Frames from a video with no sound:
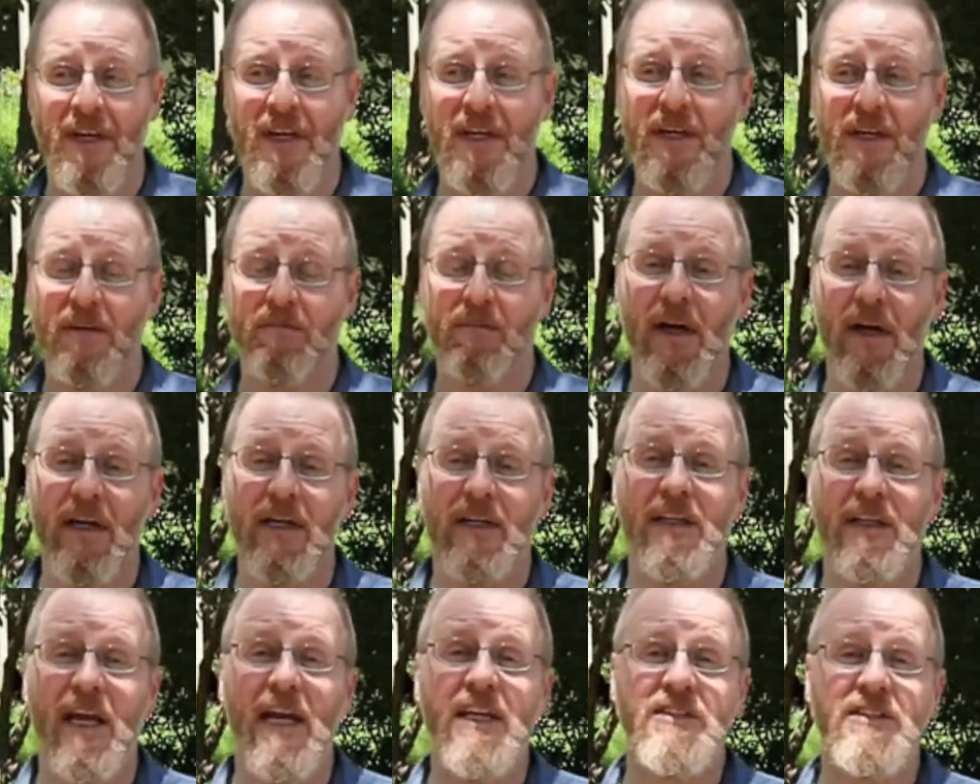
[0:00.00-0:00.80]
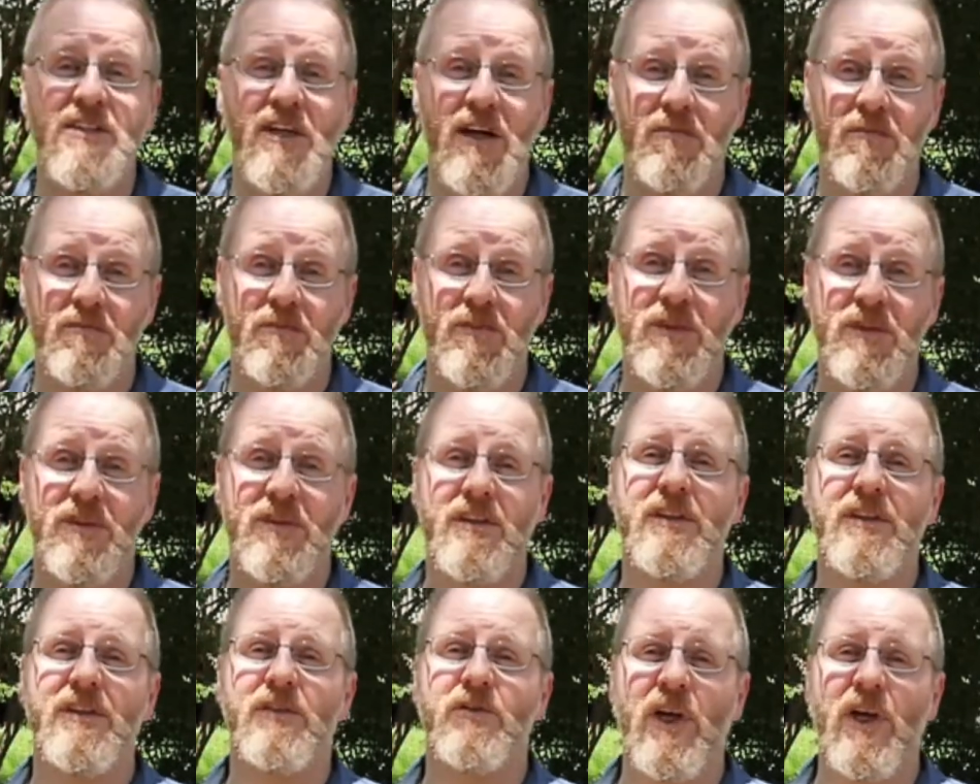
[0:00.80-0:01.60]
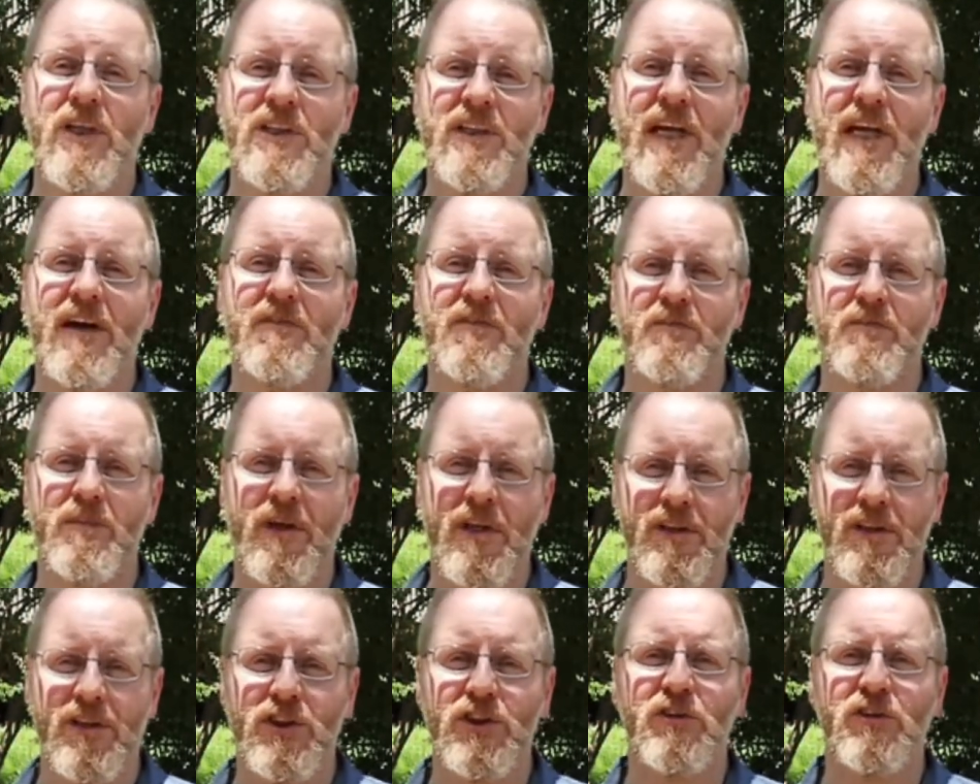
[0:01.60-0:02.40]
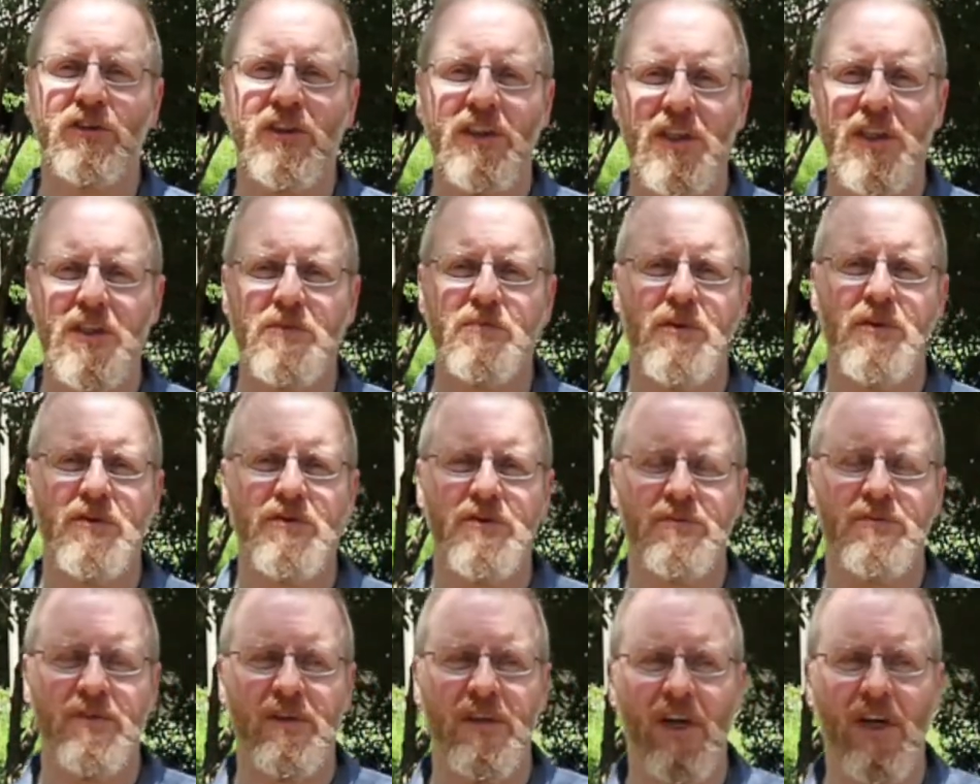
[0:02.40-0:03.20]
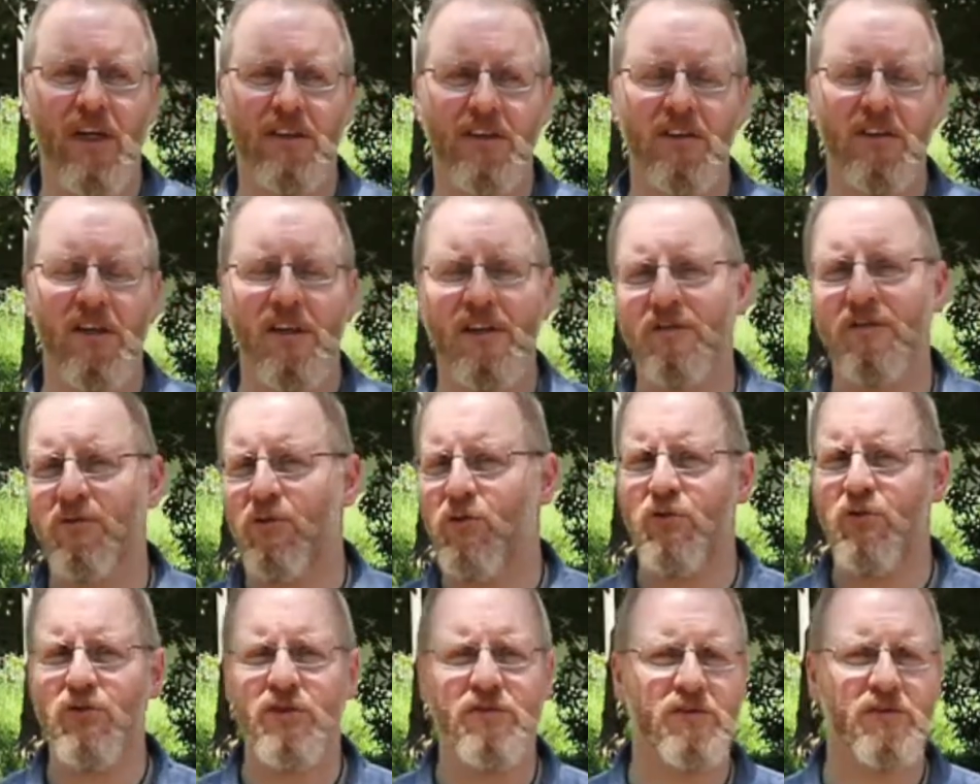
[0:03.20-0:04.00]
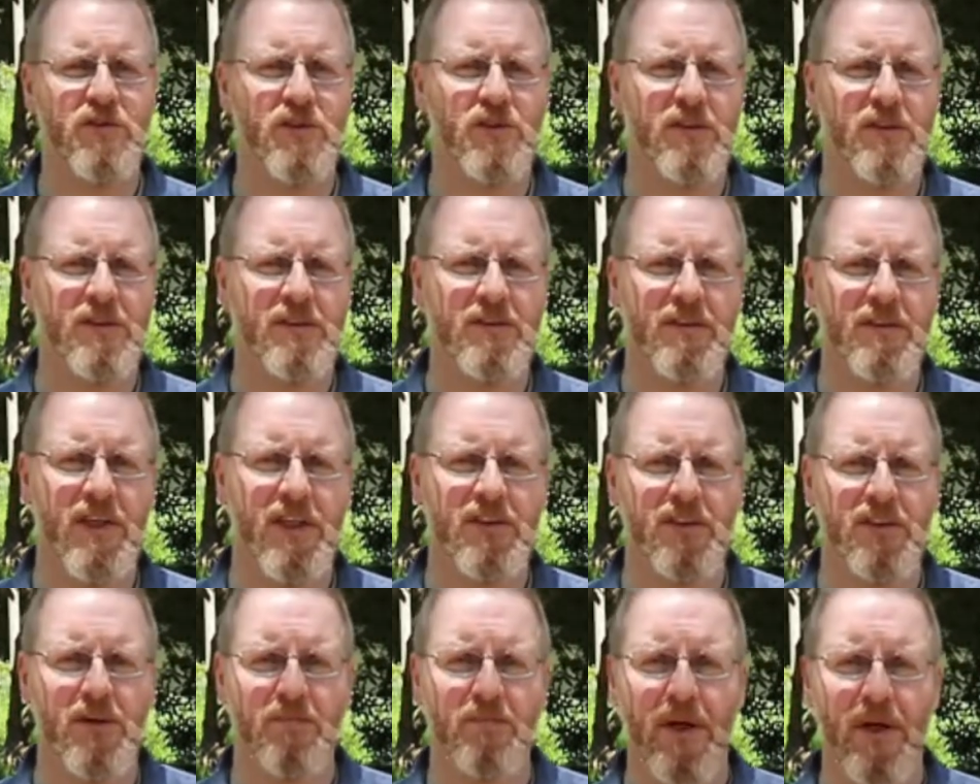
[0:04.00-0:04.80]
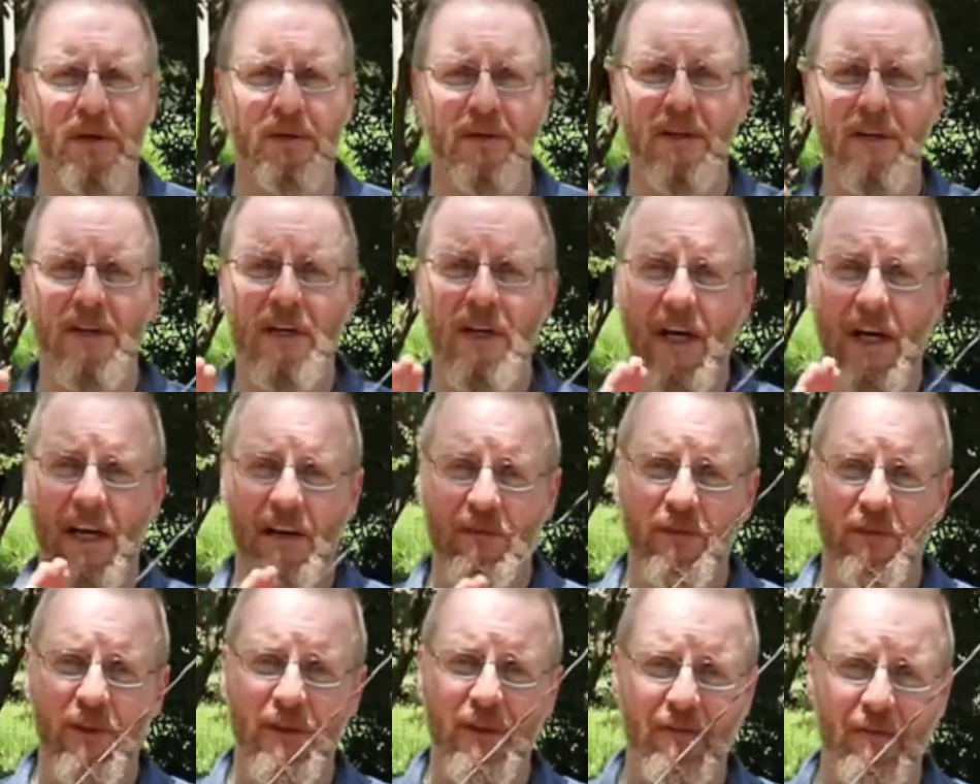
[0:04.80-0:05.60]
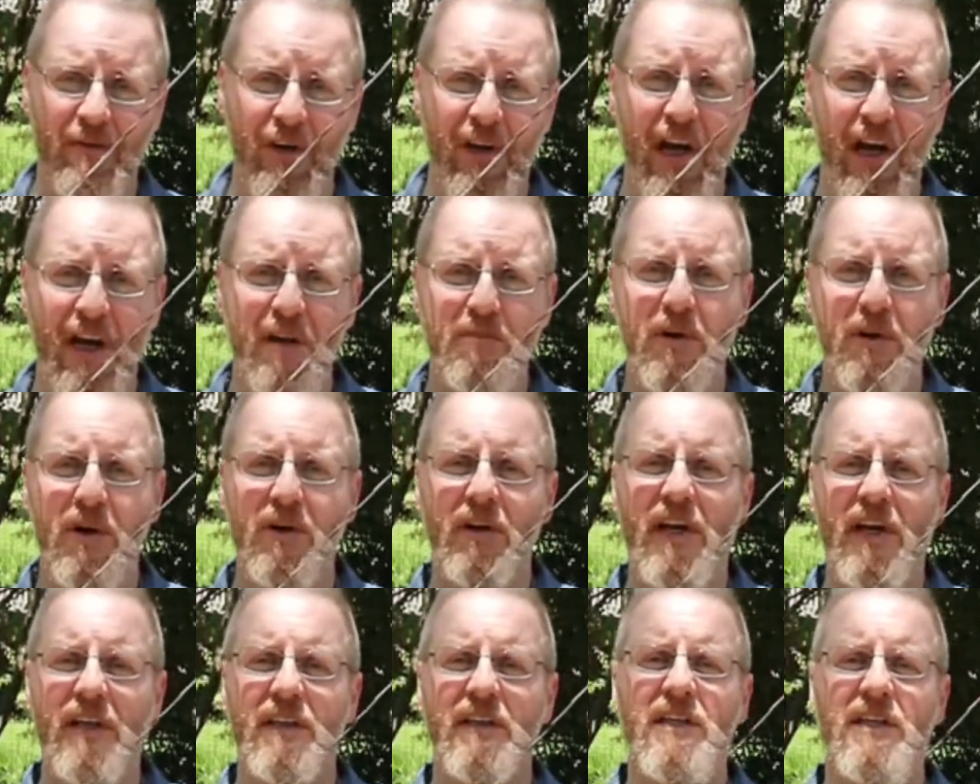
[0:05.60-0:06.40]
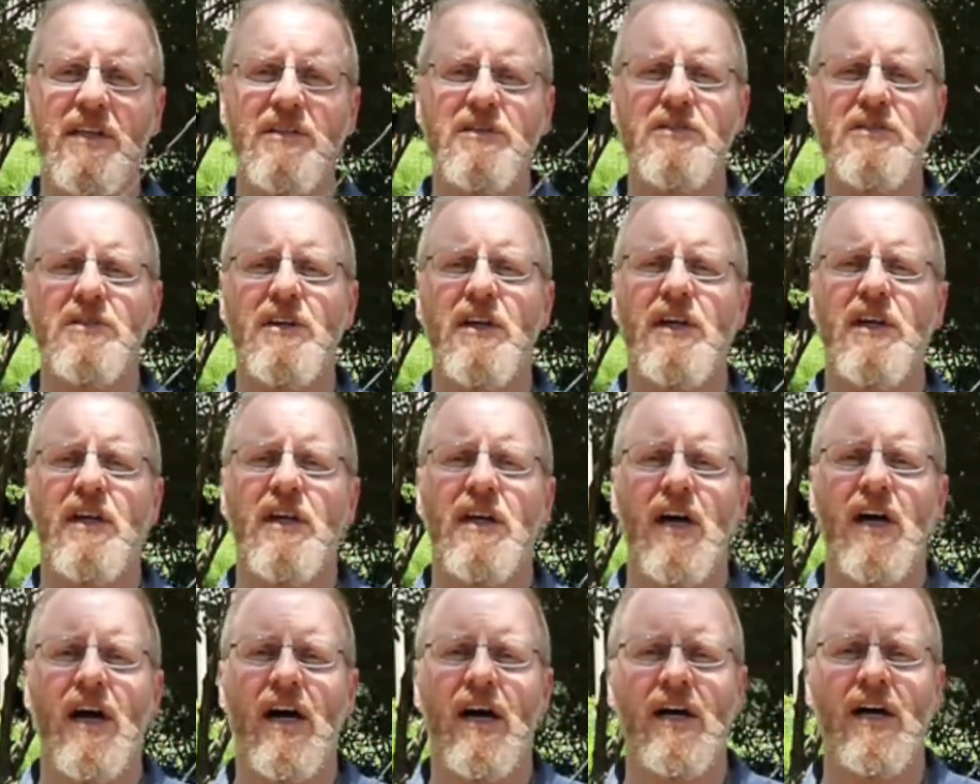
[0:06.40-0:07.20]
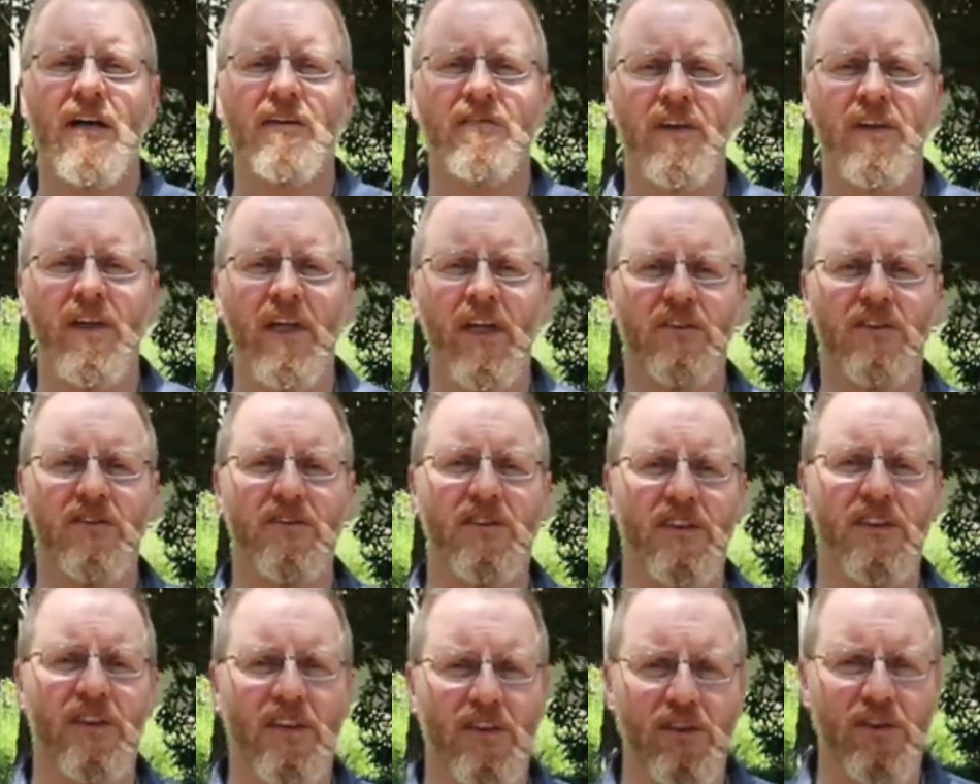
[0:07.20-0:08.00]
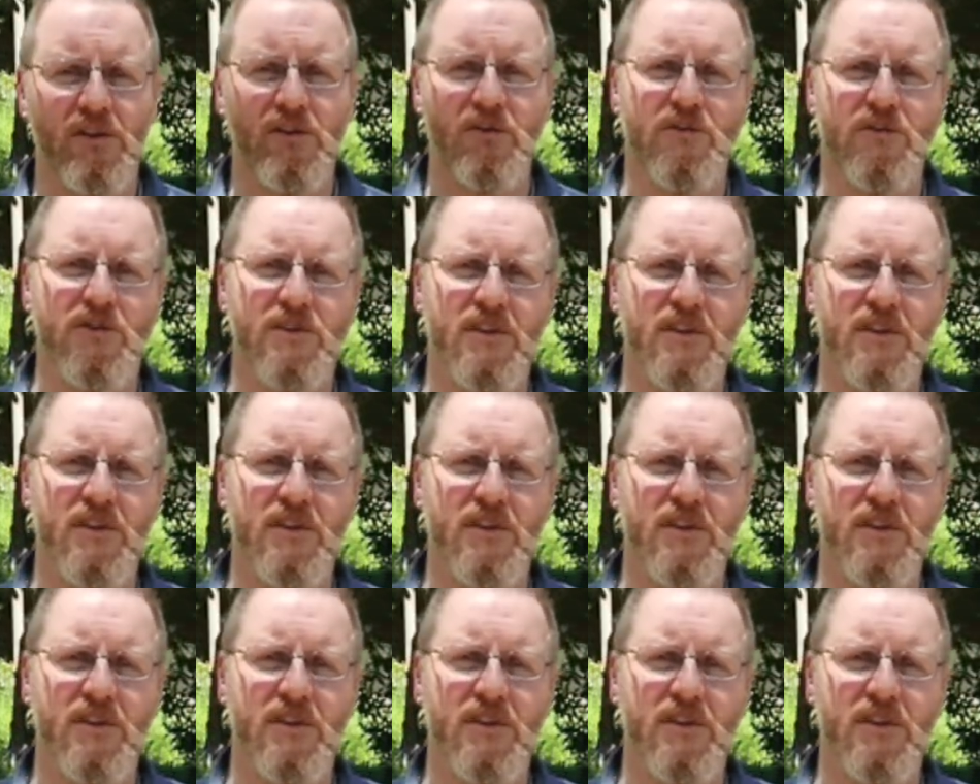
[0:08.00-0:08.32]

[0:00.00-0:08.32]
but it ends up you actually have a better shooting experience with Khatra, and there are all different sorts of Khatra, but when you have a light bow like this, the Khatra that you use